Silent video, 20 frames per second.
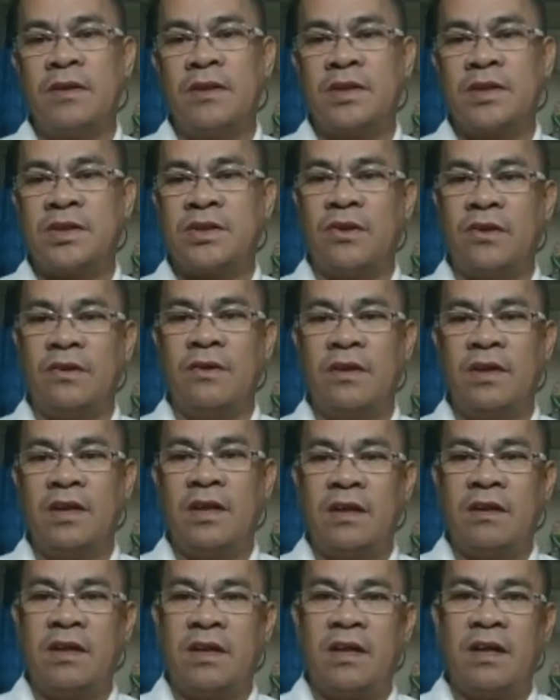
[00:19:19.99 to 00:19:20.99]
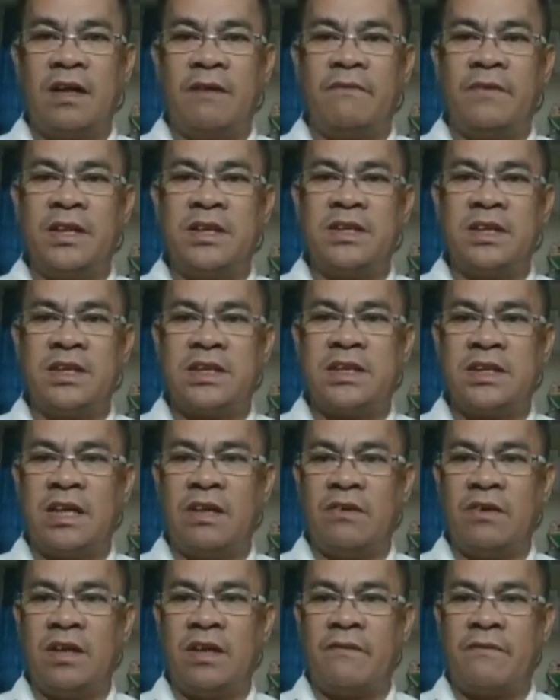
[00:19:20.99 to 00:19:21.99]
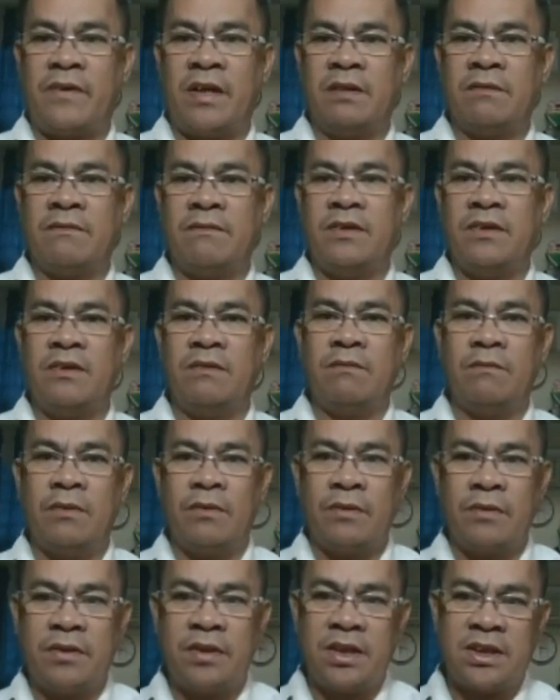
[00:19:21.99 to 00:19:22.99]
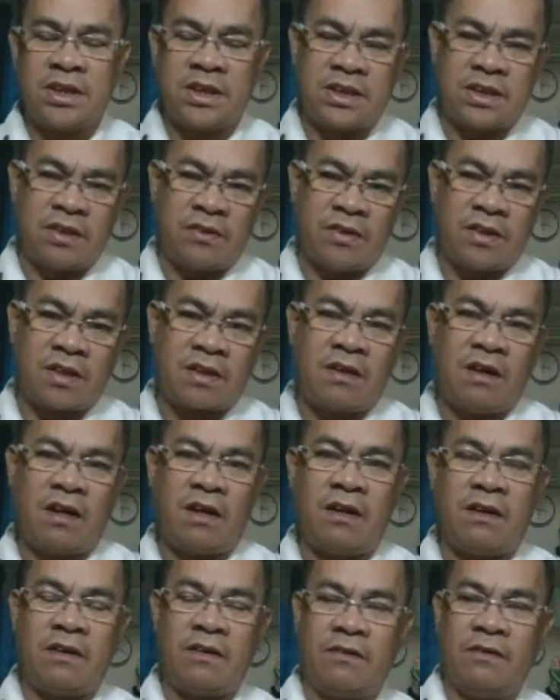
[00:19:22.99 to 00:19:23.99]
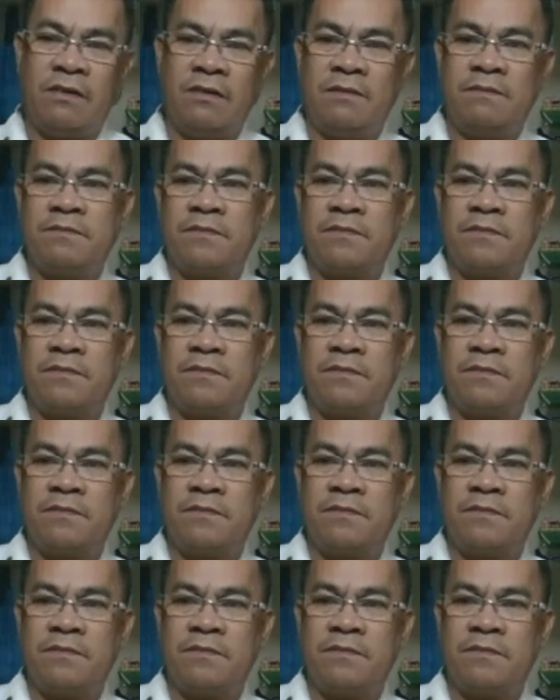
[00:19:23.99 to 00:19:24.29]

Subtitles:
So if this is now in a front view mode, this is now the car, no,